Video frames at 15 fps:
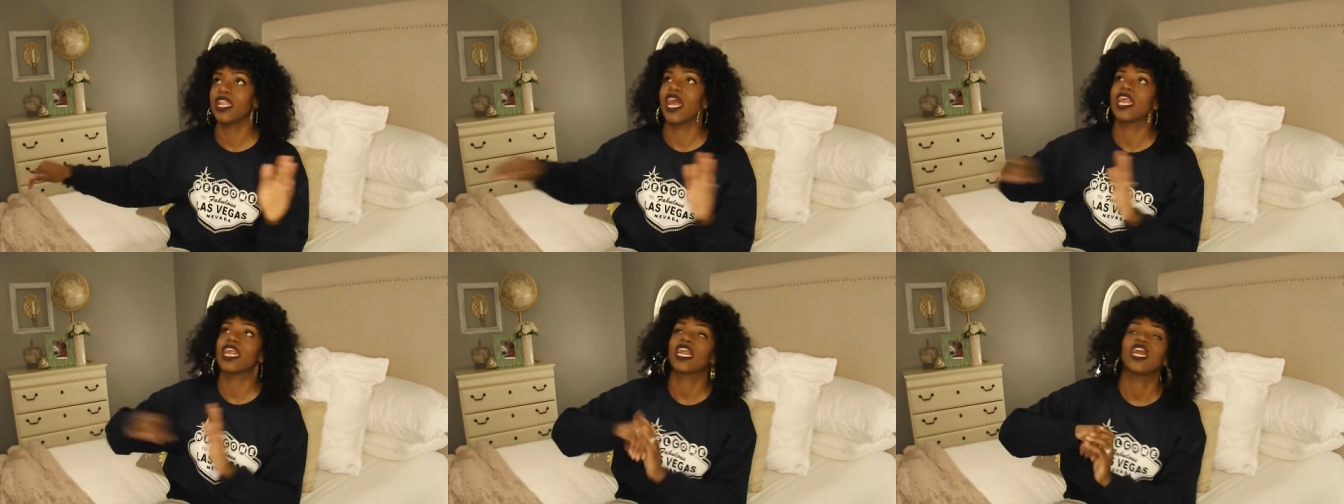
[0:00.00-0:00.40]

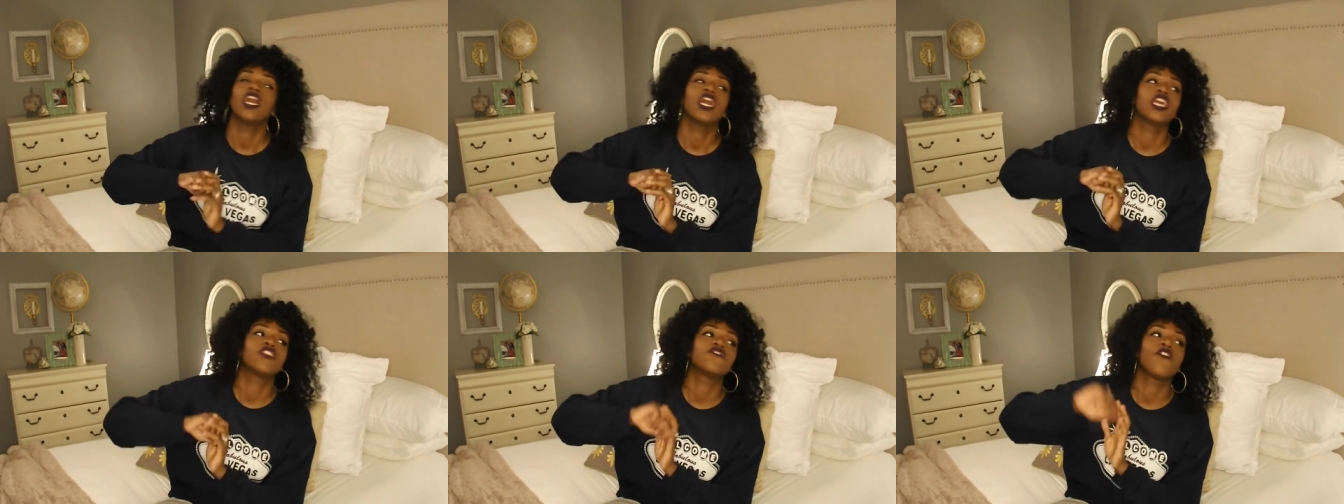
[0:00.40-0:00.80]
like
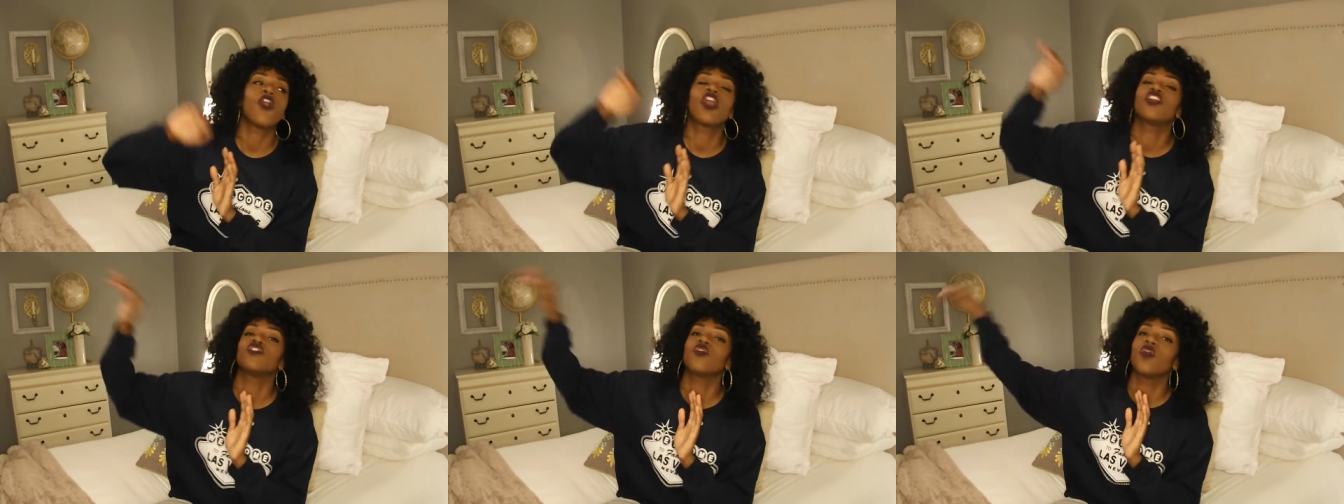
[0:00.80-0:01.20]
as
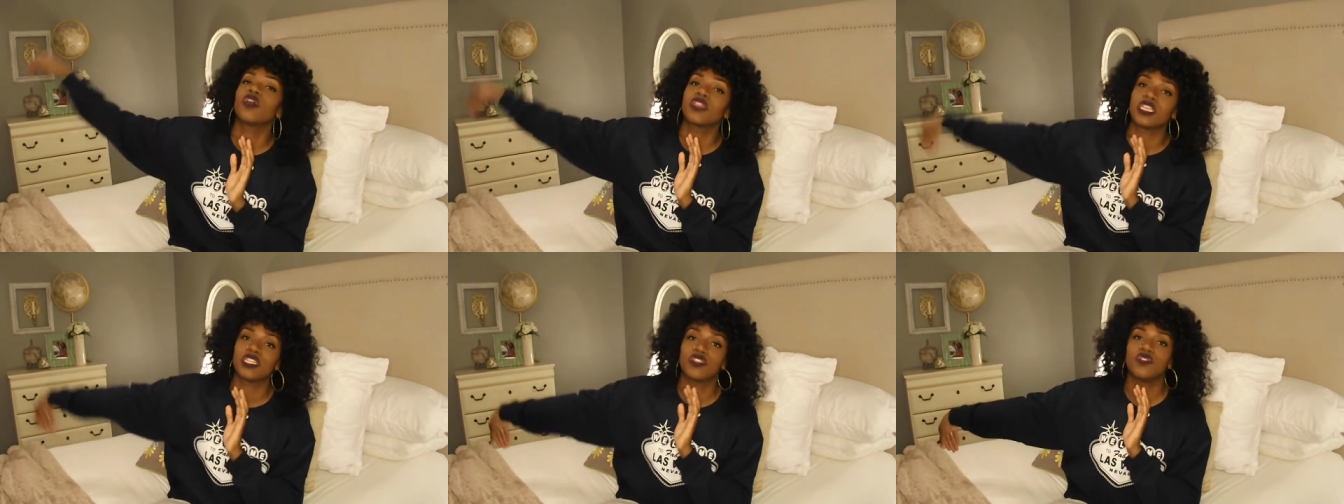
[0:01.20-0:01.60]
far
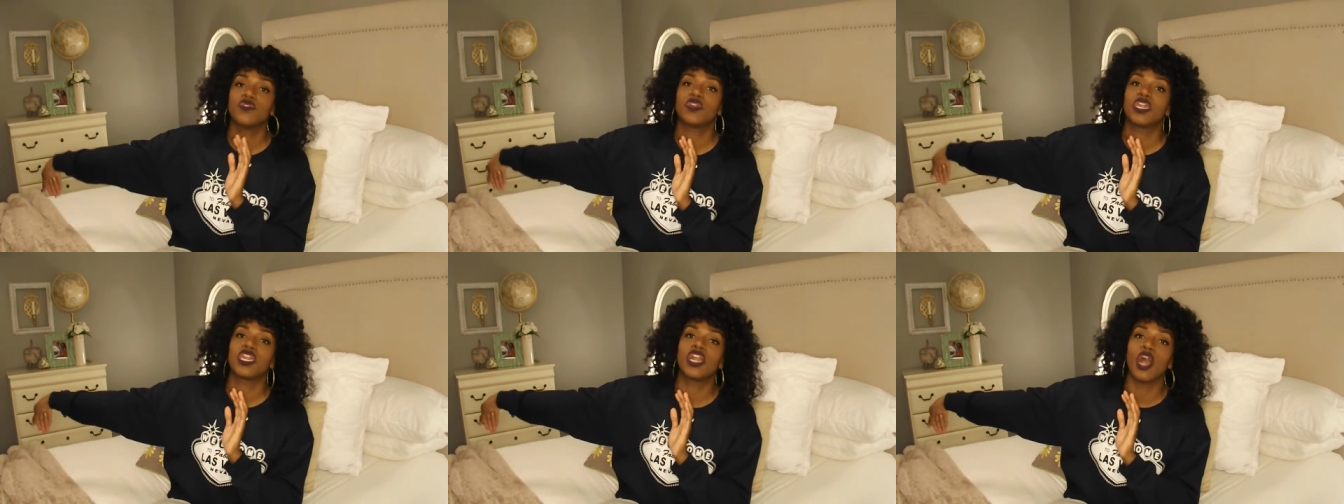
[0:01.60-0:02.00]
north as you
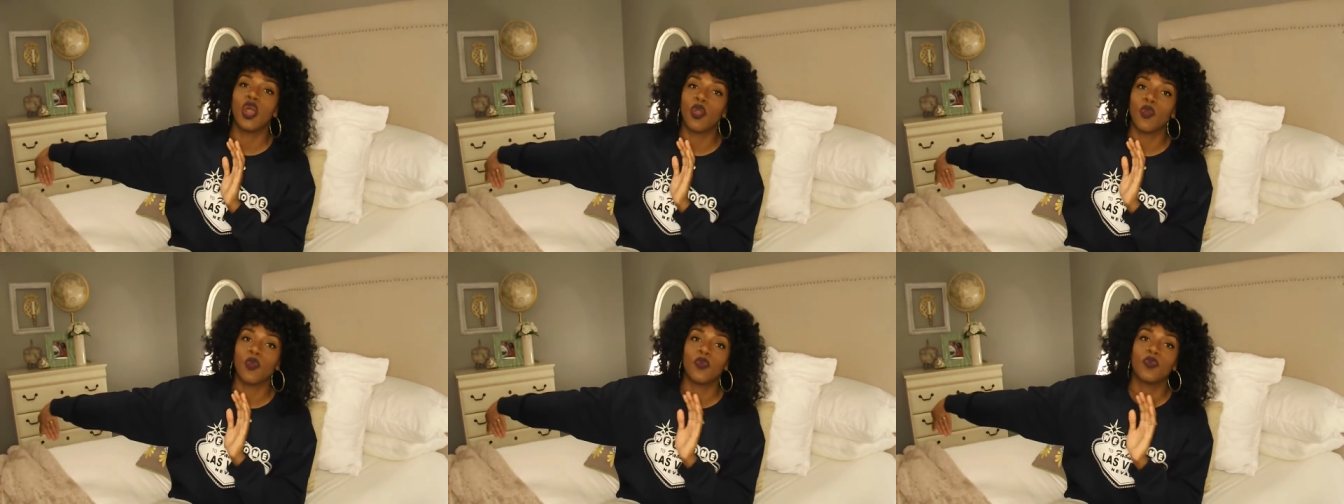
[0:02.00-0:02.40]
could
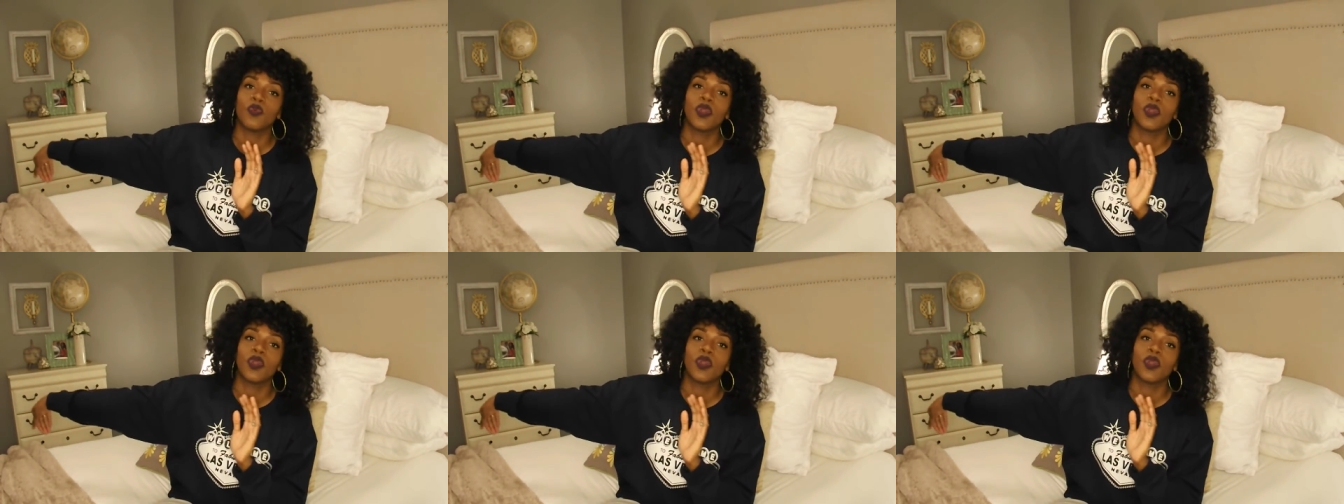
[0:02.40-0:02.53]
go.